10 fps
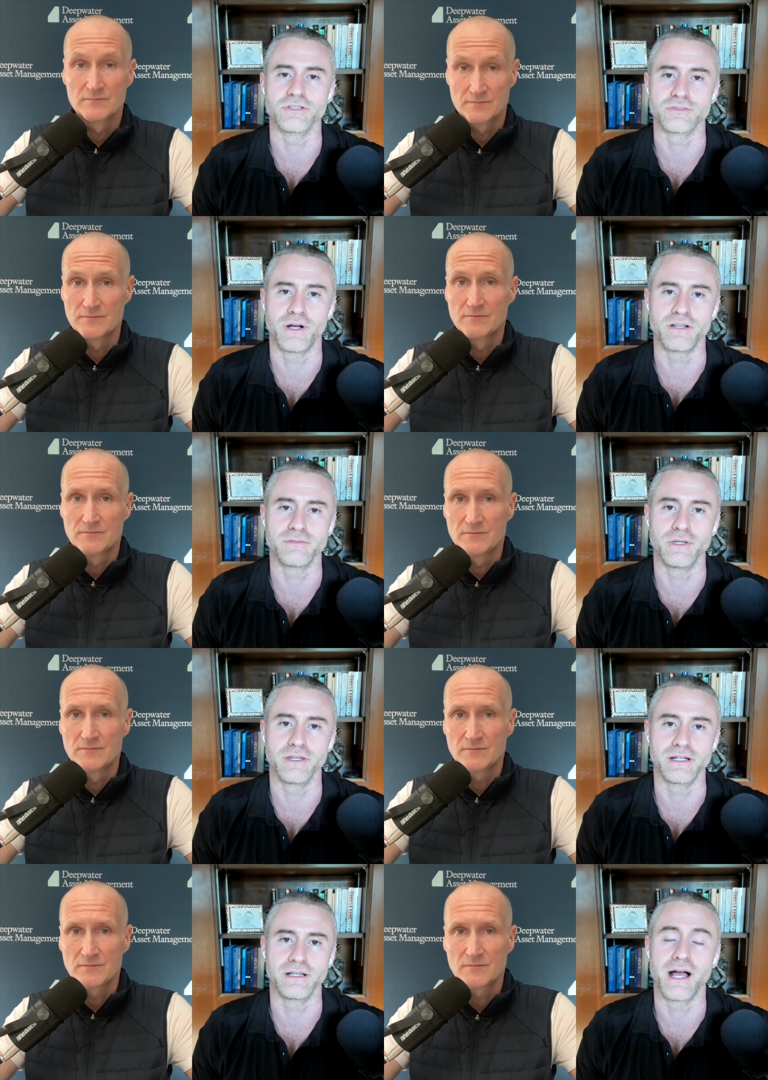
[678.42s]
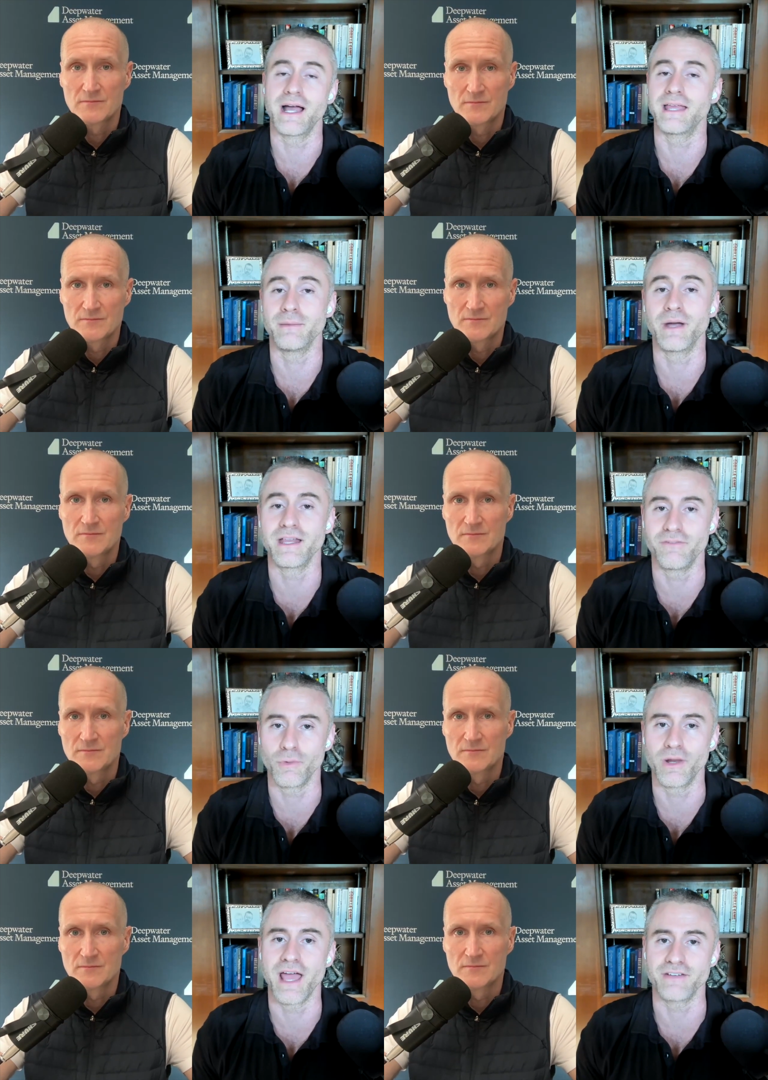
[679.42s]
Speaker 1: responsibility mm-hmm. lie they might
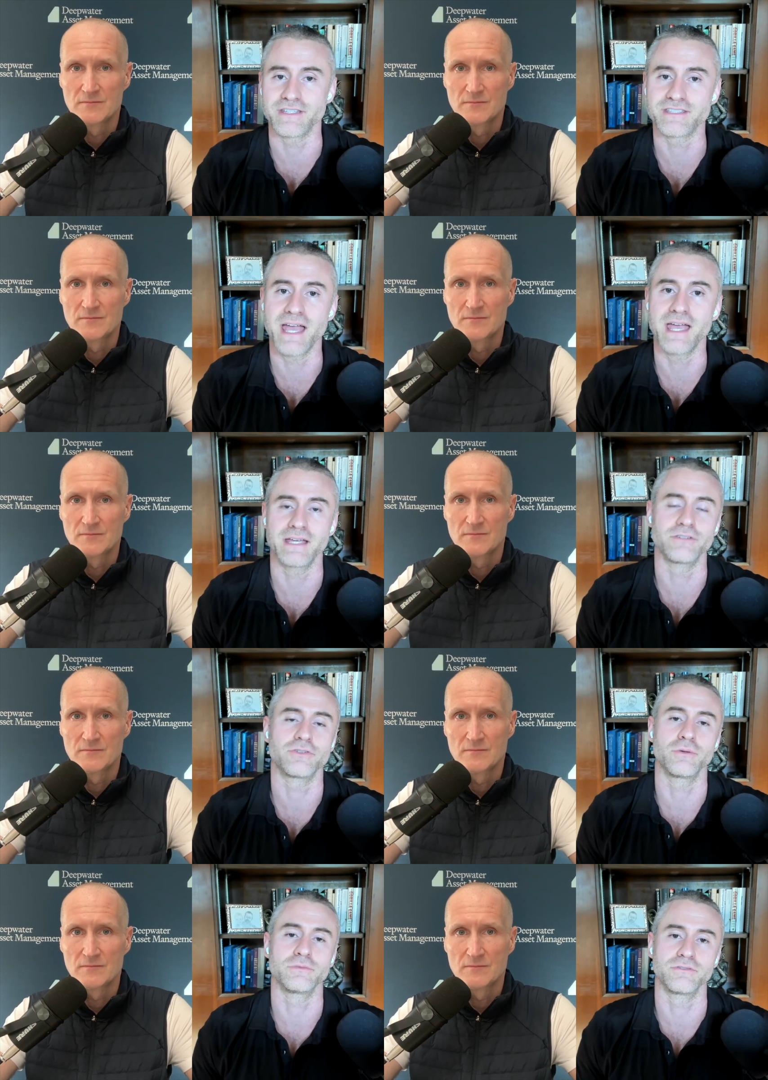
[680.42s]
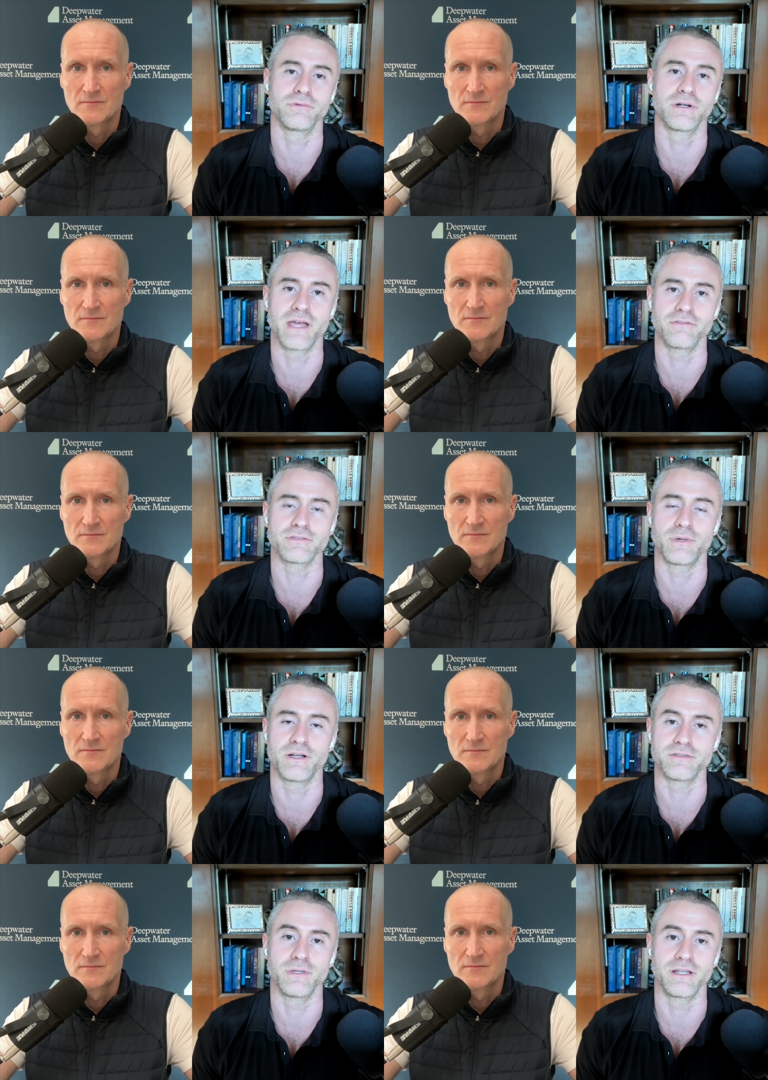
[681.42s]
even want to have a say in terms of where that
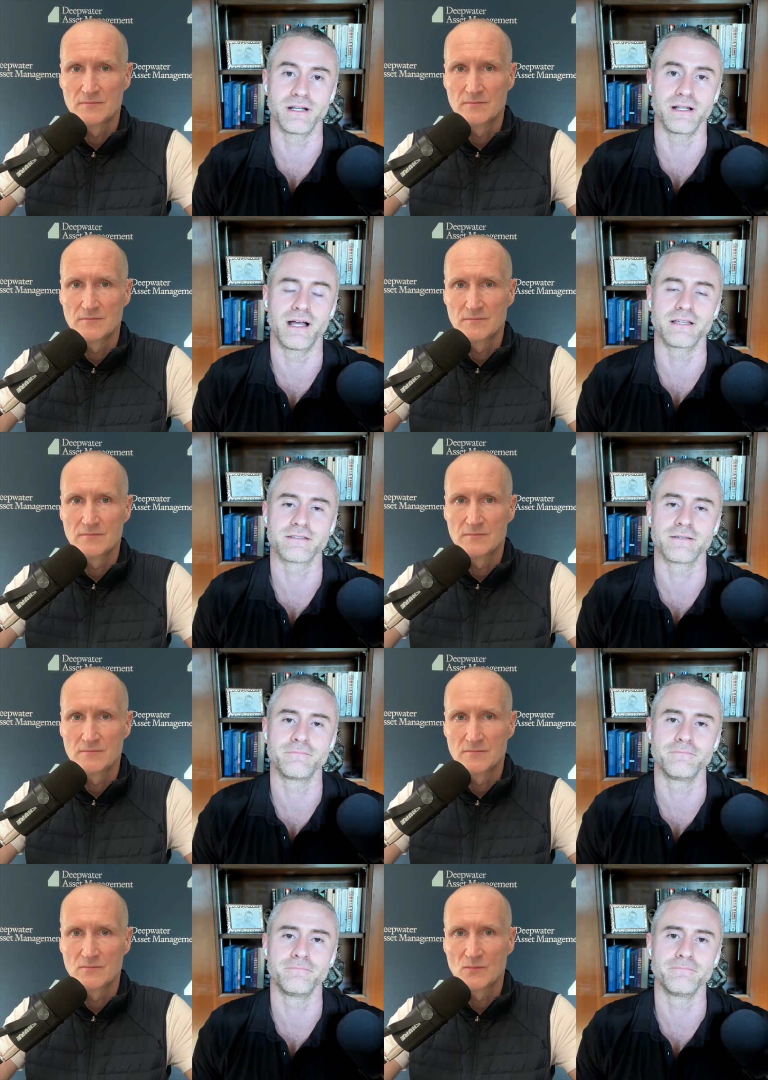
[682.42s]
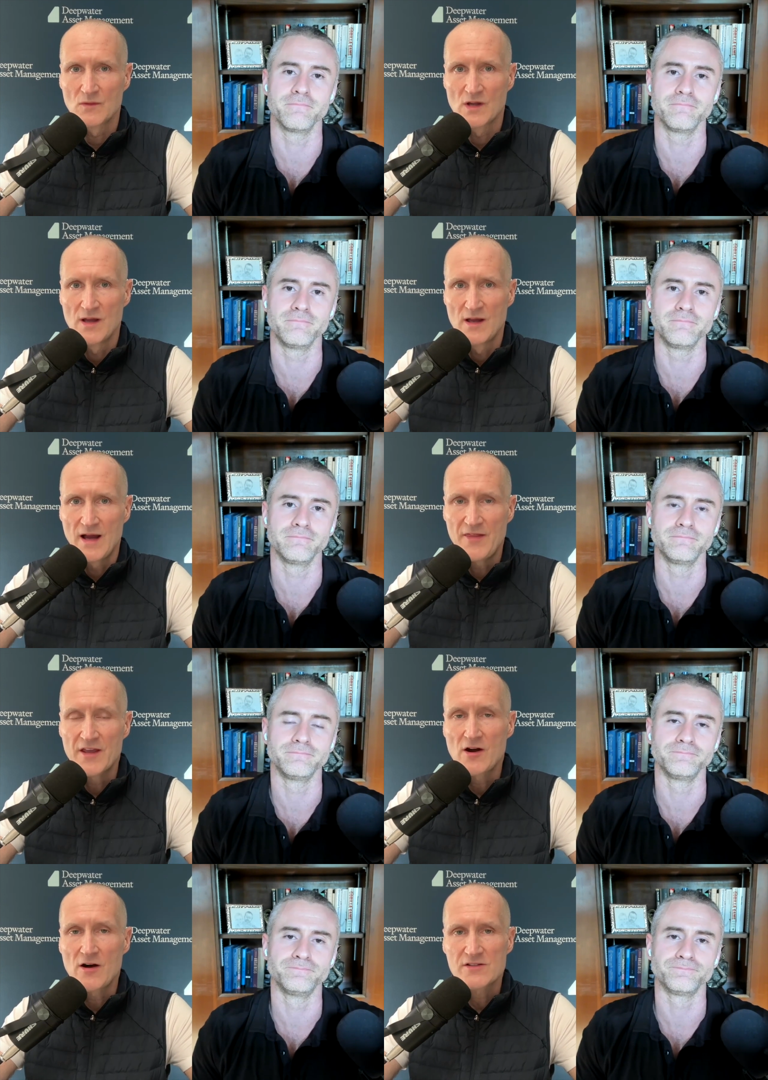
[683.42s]
responsibility lies
Speaker 2: i
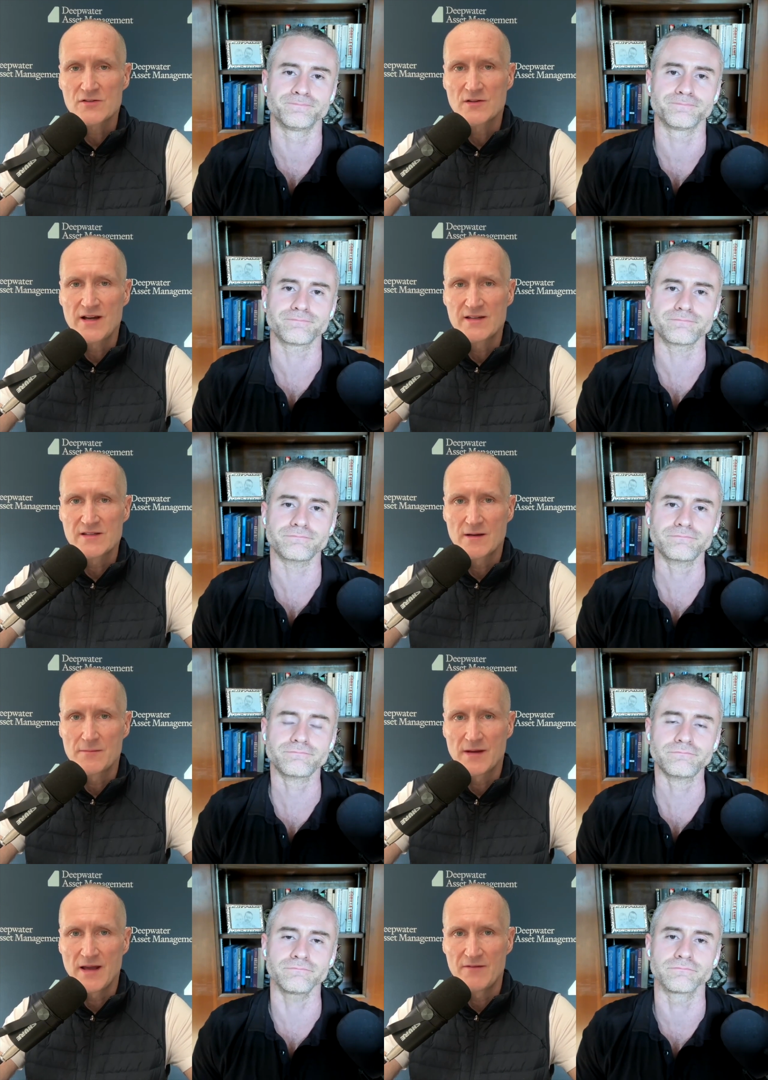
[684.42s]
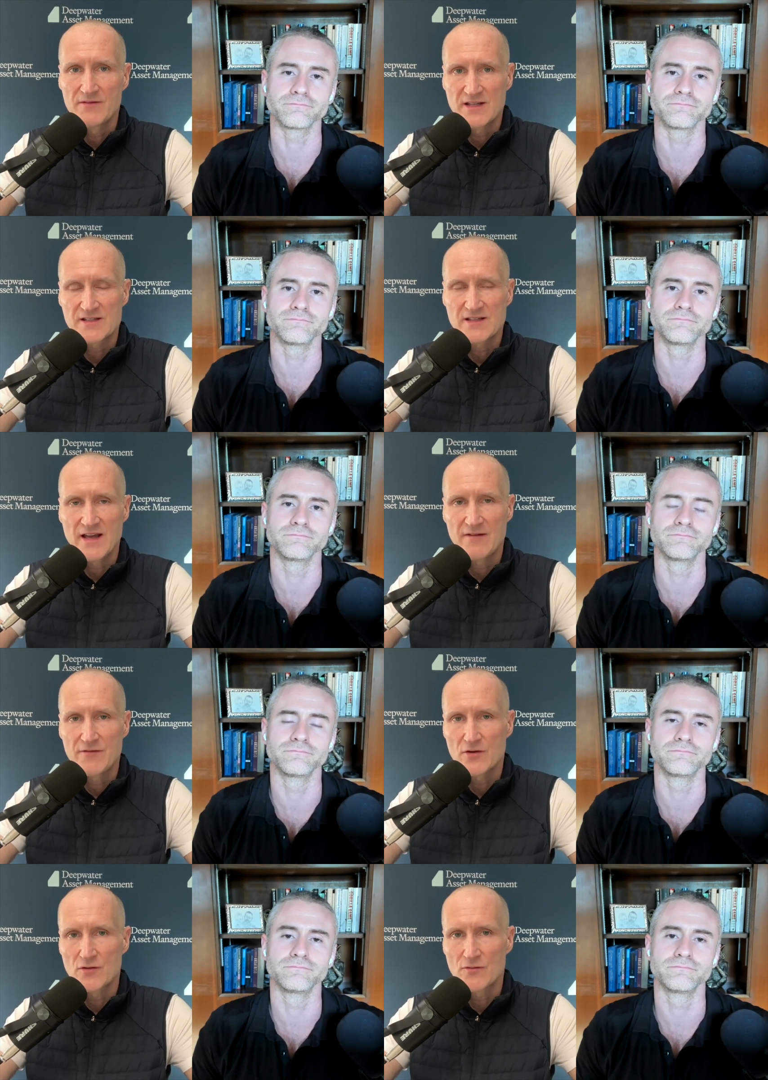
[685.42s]
think it also lines up tesla
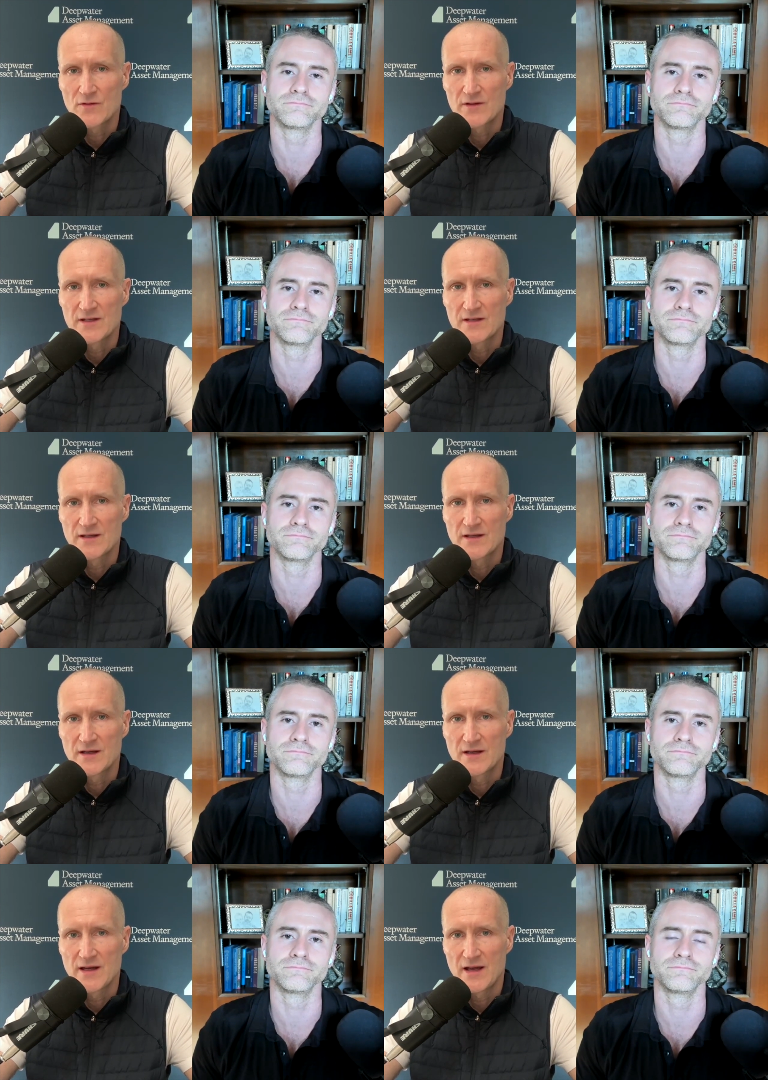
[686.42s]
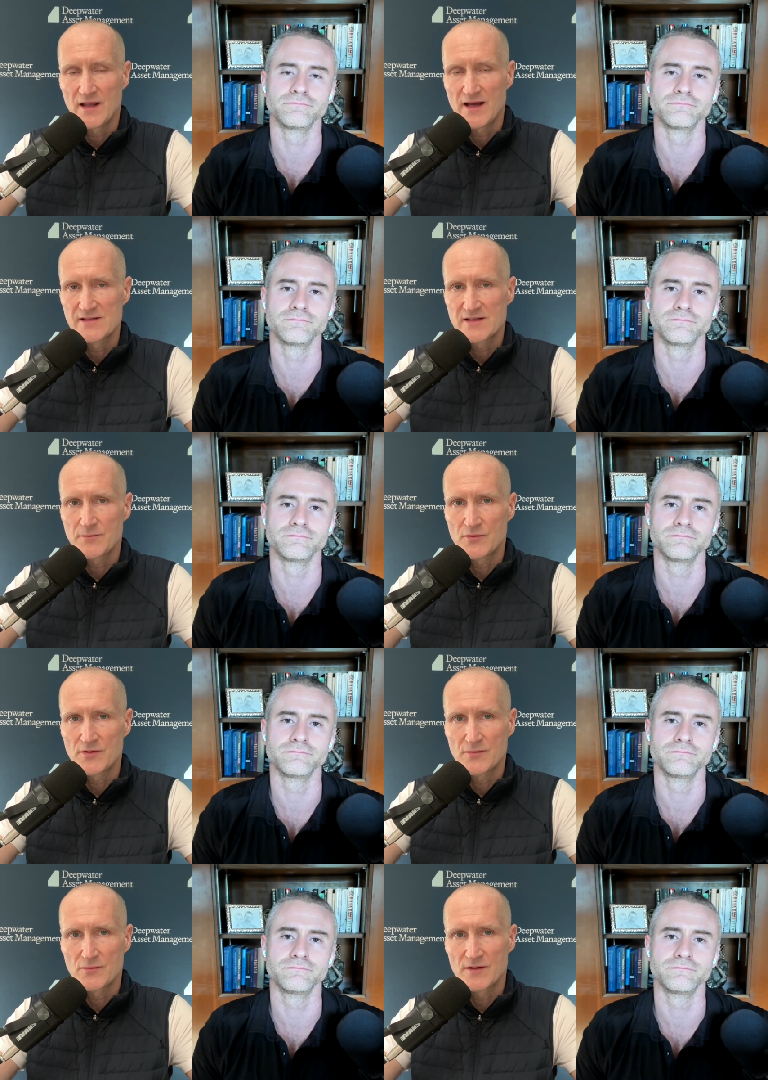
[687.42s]
having their own fleet lines up
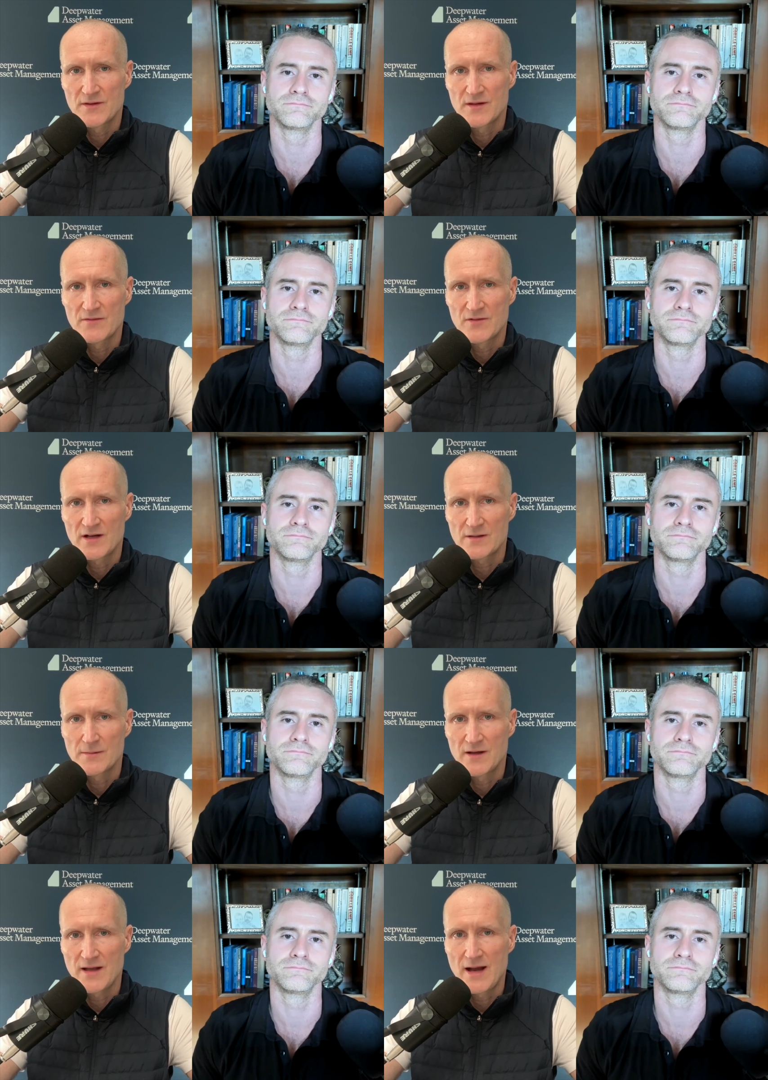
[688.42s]
with what they've talked about